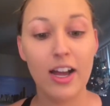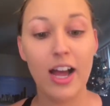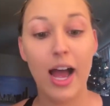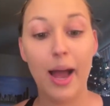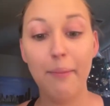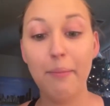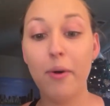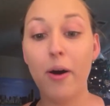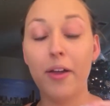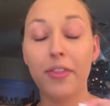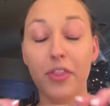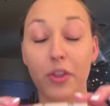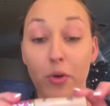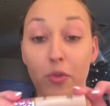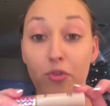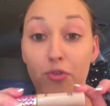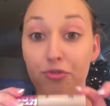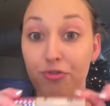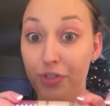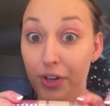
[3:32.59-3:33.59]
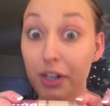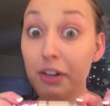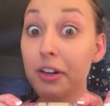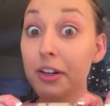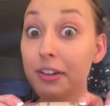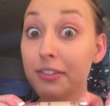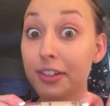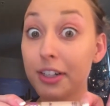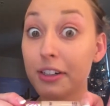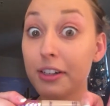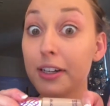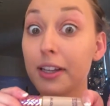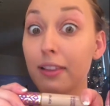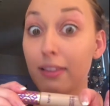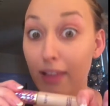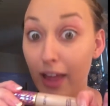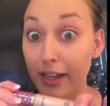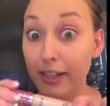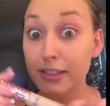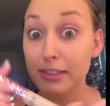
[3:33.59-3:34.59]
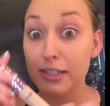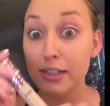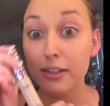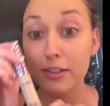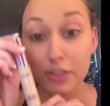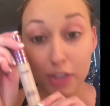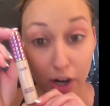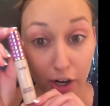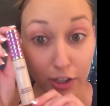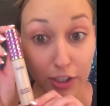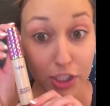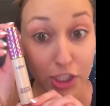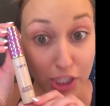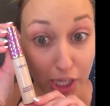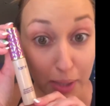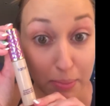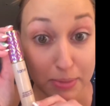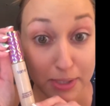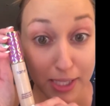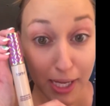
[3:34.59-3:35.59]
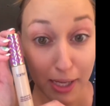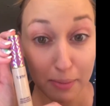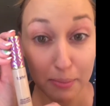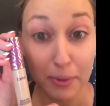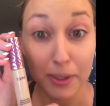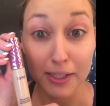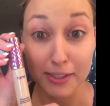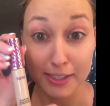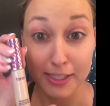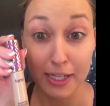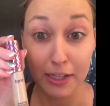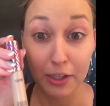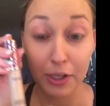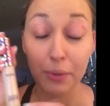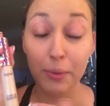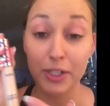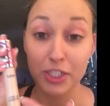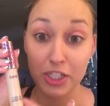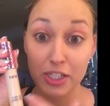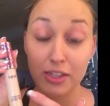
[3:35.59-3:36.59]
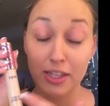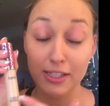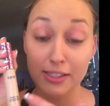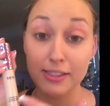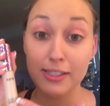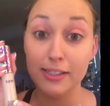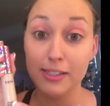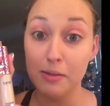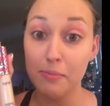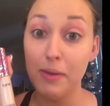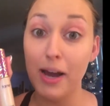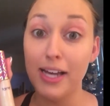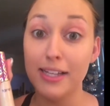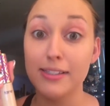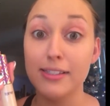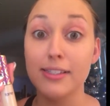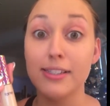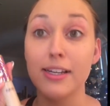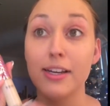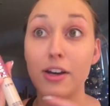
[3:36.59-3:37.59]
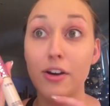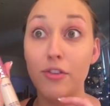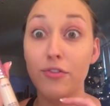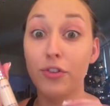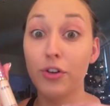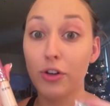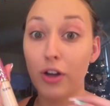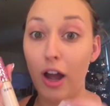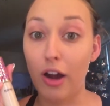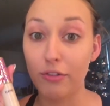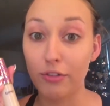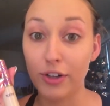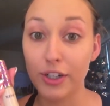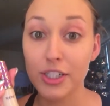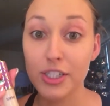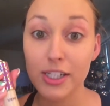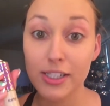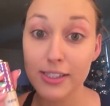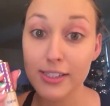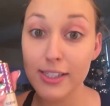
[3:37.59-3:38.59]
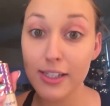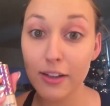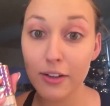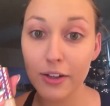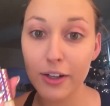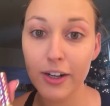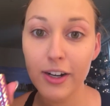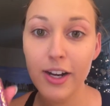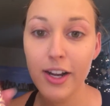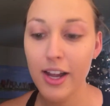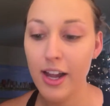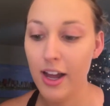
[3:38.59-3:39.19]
I bought the very, very light Tarte Shape Tape concealer, which this is the best full coverage concealer.